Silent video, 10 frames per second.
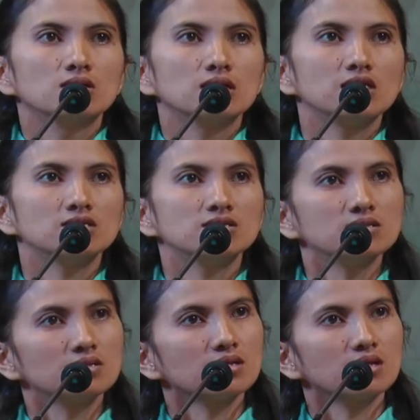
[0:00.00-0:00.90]
in
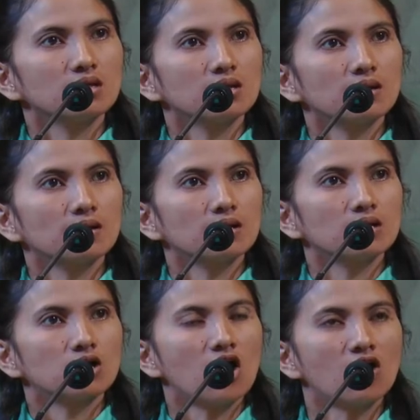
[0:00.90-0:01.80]

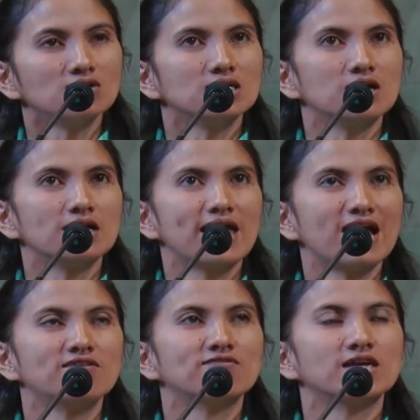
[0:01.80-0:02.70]
whole, uh,
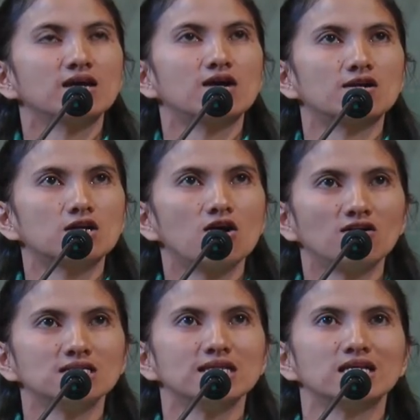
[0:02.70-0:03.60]
having our
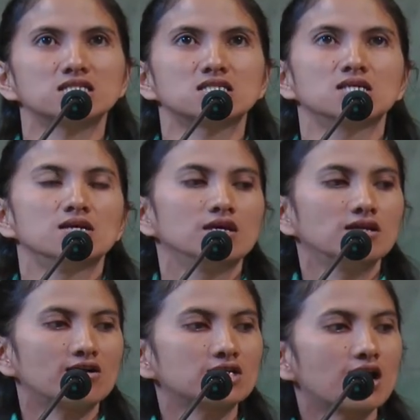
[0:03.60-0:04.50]
holiness in
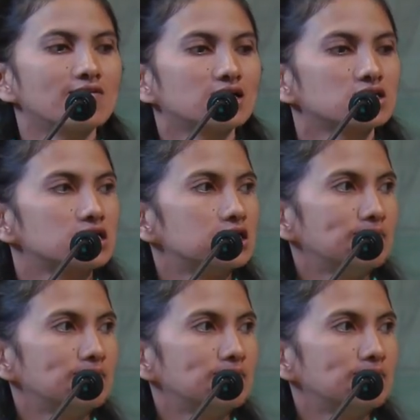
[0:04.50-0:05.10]
our character.